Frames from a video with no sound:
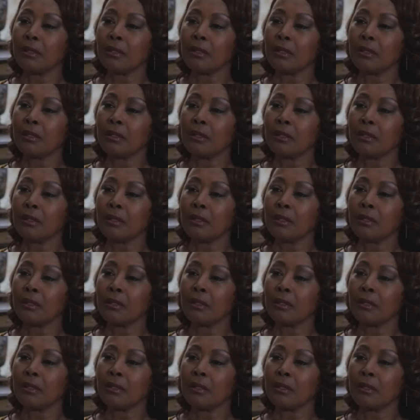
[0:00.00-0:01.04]

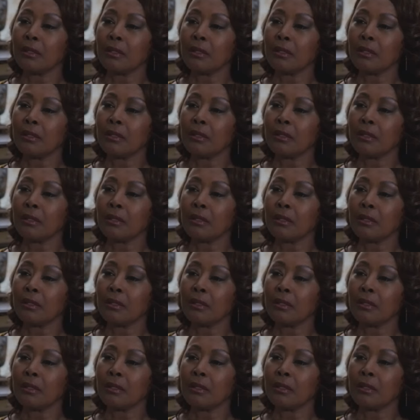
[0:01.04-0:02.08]

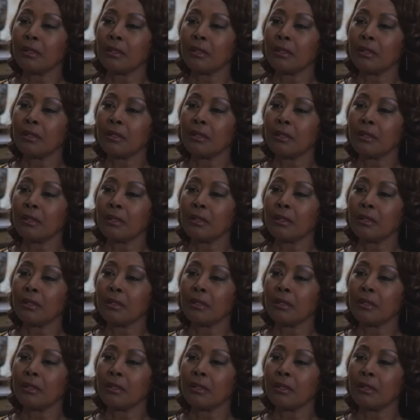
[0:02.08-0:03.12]

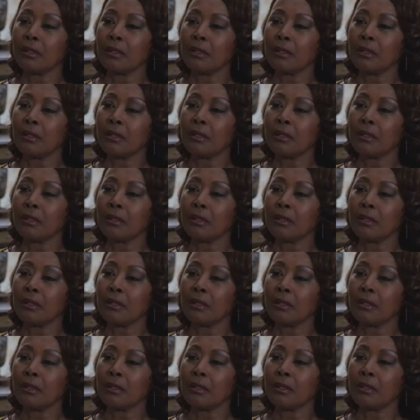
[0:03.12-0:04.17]

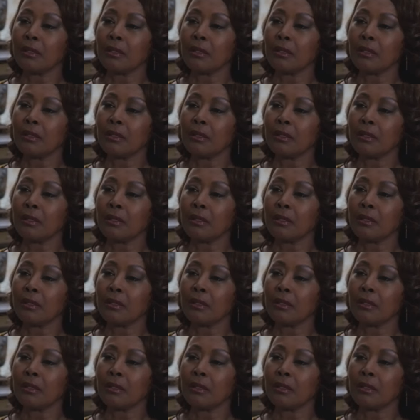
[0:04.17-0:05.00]
This is a still picture; no speech is visible.